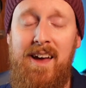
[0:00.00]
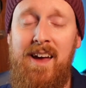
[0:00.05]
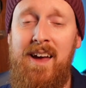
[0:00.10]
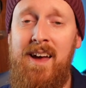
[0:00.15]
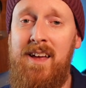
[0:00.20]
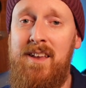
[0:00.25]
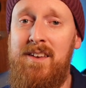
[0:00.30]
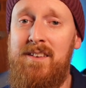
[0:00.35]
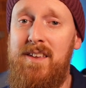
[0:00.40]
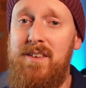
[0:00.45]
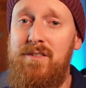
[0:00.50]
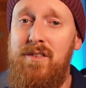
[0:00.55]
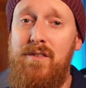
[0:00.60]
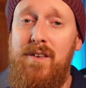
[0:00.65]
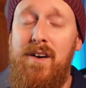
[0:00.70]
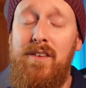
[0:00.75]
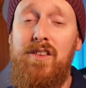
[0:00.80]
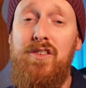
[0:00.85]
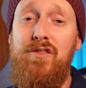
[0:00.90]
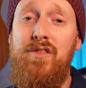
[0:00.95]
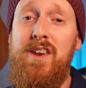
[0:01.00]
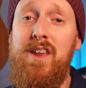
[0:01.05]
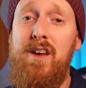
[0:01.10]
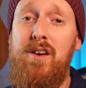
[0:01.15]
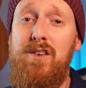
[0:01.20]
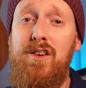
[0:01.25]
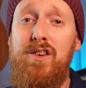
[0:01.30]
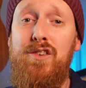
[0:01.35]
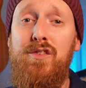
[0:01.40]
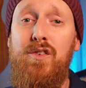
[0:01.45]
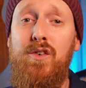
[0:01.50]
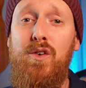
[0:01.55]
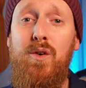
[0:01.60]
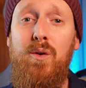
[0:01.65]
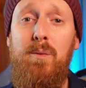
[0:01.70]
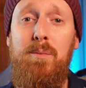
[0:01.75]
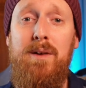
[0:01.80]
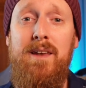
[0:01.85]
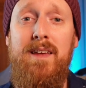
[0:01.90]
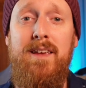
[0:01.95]
and if you found this video
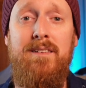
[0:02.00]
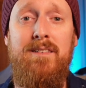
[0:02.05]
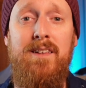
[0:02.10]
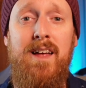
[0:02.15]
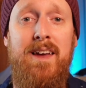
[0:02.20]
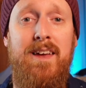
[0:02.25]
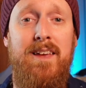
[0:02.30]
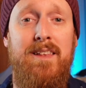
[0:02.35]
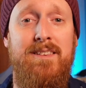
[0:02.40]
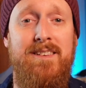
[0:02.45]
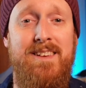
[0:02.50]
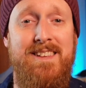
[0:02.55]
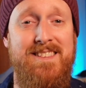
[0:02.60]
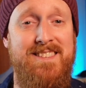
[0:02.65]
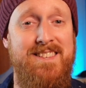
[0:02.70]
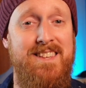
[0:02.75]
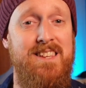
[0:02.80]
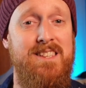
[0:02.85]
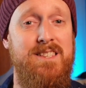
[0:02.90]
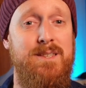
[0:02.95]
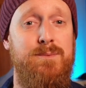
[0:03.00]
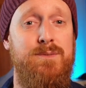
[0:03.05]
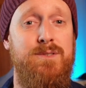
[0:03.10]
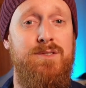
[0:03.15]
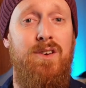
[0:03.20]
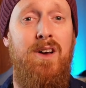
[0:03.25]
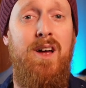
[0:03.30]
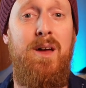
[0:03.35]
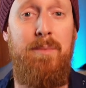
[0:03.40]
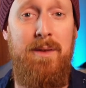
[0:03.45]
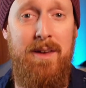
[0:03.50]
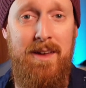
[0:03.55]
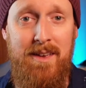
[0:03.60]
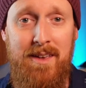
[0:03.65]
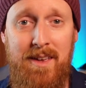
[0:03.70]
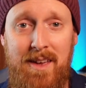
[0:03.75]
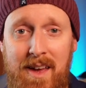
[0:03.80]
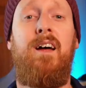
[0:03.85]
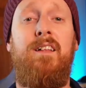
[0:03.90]
useful, please like and consider subscribing.